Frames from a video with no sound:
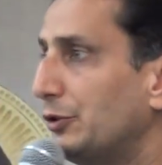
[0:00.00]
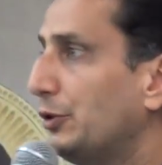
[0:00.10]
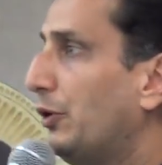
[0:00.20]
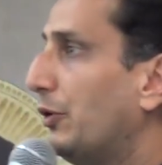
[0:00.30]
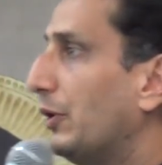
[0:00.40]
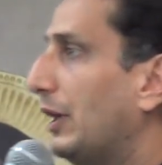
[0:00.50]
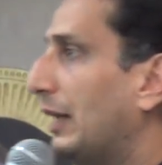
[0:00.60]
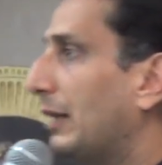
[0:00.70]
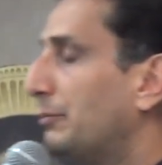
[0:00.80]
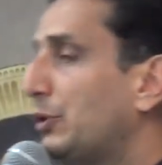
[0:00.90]
You know,
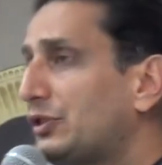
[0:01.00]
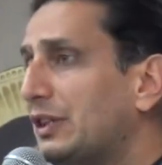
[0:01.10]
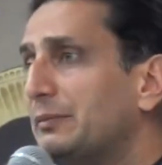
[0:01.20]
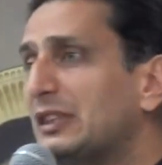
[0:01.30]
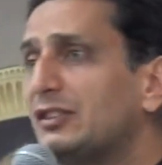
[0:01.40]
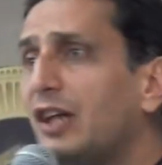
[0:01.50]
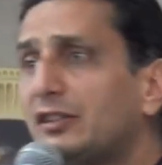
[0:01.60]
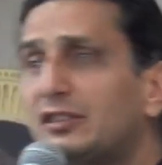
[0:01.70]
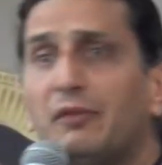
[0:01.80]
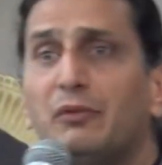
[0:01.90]
a Muslim is
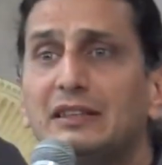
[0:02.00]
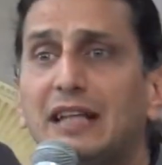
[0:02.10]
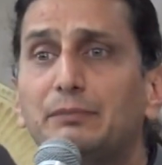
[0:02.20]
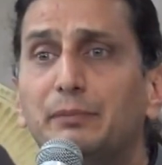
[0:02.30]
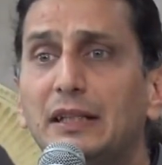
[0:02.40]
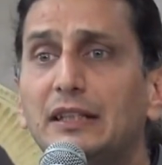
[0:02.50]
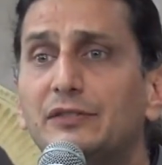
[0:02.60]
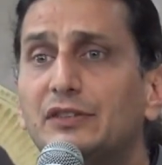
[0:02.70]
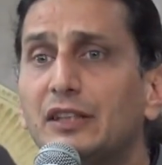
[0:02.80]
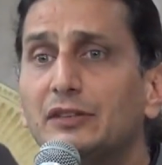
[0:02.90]
not someone that
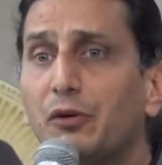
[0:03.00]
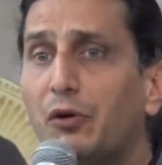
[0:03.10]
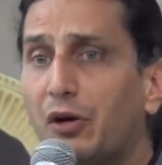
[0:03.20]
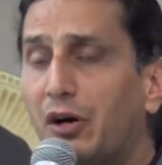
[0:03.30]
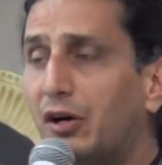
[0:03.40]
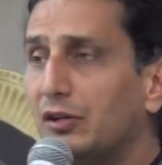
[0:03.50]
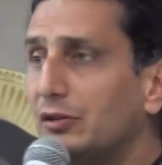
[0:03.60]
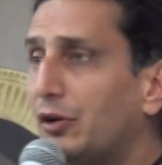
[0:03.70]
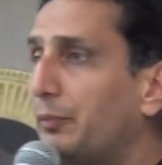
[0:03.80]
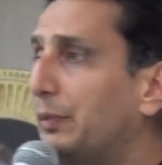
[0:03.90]
believes in the
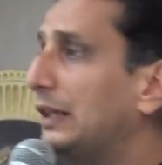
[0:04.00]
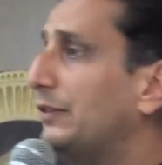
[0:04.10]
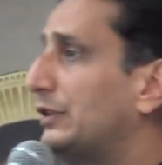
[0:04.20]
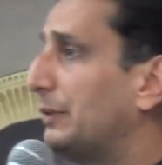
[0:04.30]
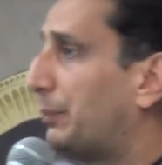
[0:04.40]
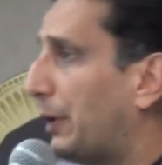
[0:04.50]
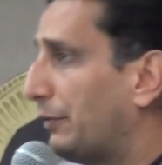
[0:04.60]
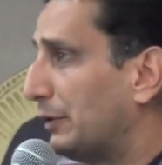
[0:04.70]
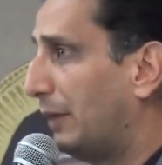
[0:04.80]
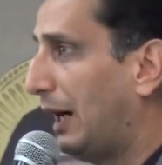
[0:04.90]
Quran or believes in
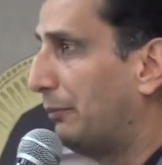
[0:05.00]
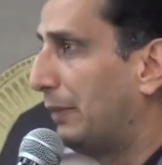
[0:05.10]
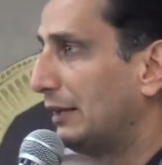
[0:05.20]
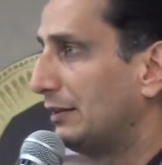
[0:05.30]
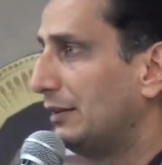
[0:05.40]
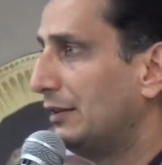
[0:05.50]
Prophet Muhammad.